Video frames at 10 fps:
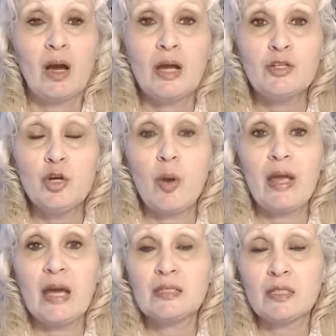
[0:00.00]
I knew I
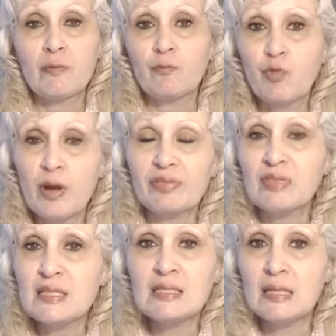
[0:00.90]
had to
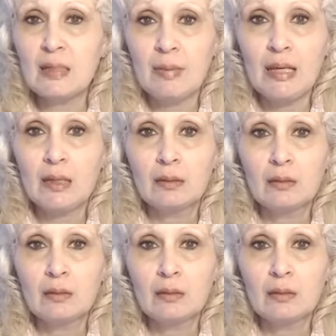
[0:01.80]
confront this enemy